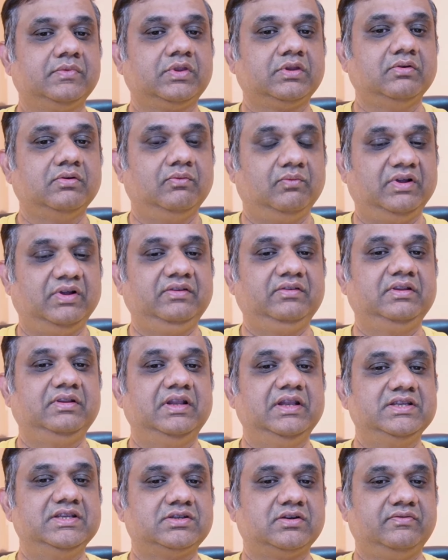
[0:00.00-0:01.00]
Once the
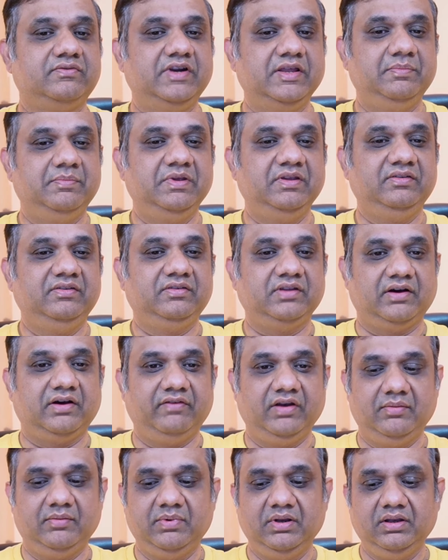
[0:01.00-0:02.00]
list of DP is
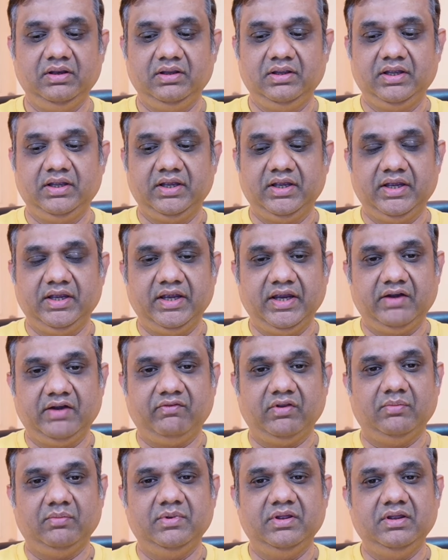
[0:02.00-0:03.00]
available, it
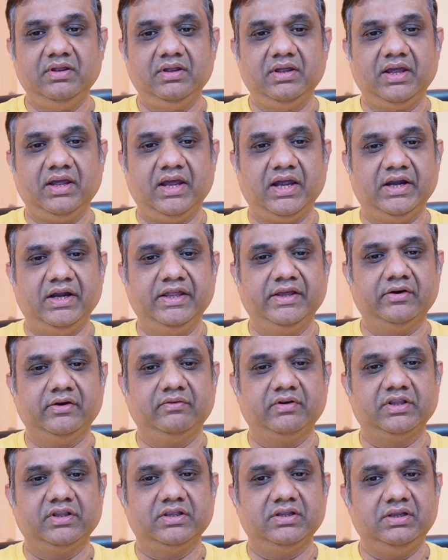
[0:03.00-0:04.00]
will be handing
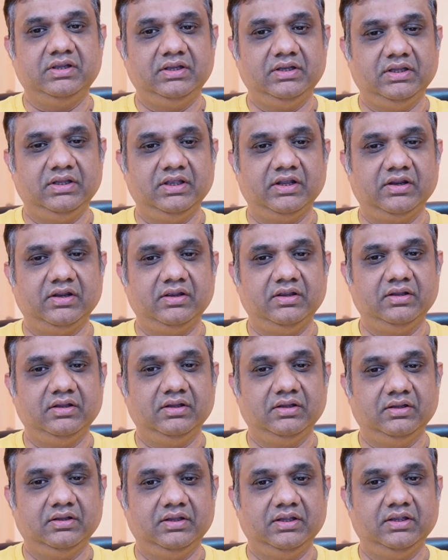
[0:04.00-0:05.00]
over
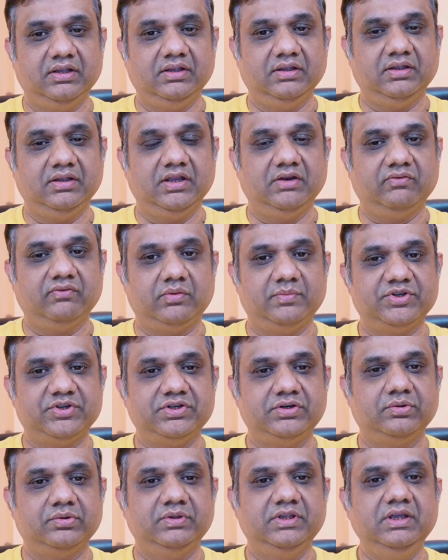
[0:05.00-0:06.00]
the
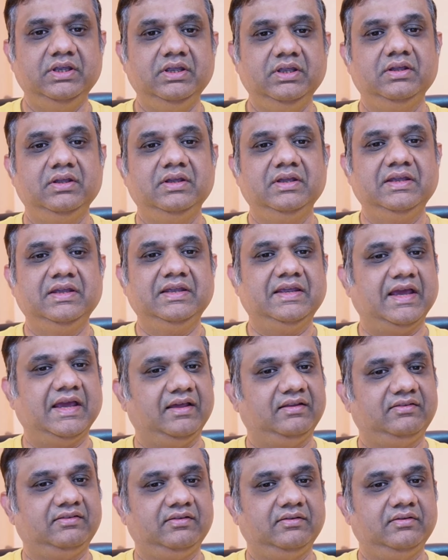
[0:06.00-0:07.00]
information to the
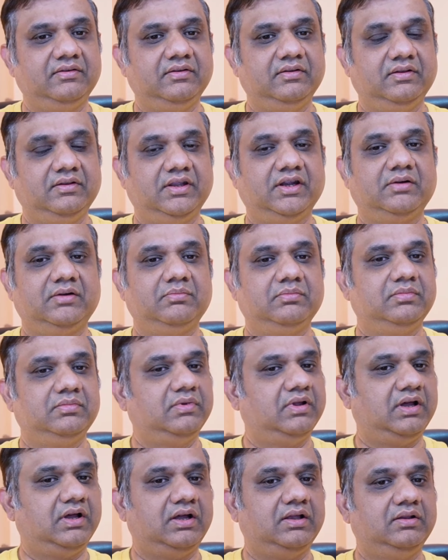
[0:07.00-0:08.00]
CAS, that
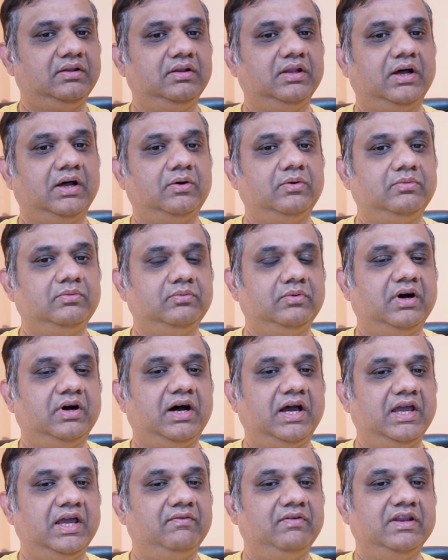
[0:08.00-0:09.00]
now
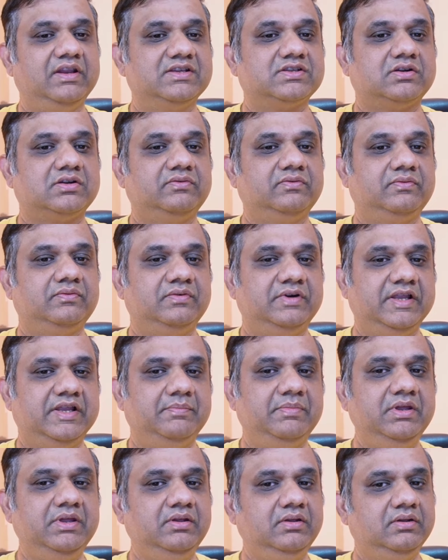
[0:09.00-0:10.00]
I have a list of
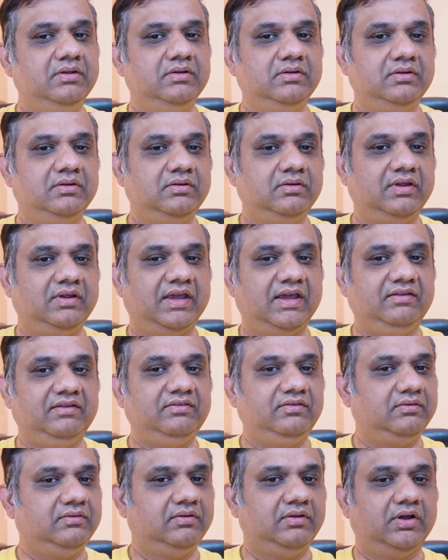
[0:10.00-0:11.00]
DP.
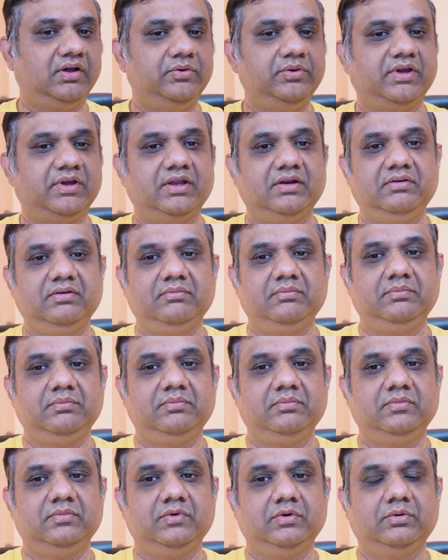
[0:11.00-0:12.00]
CAS, now you can
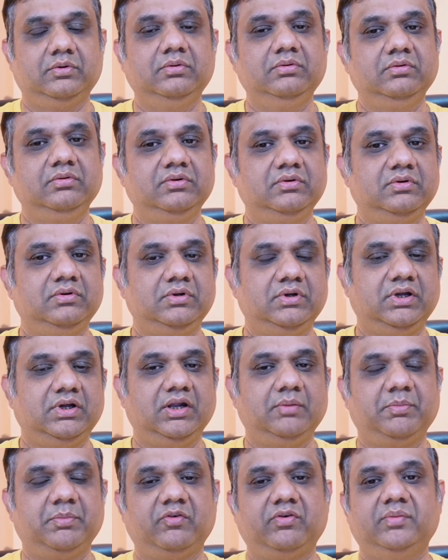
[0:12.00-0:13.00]
go
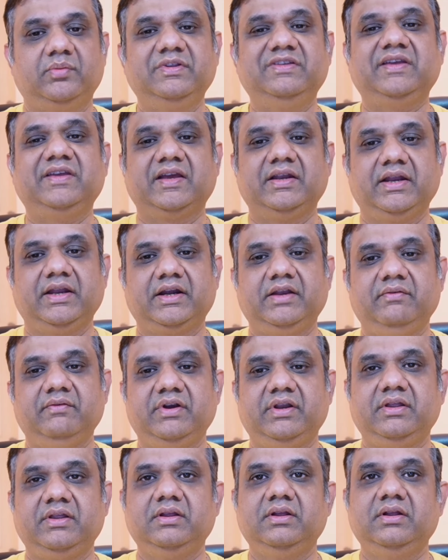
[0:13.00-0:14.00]
and perform the second activity.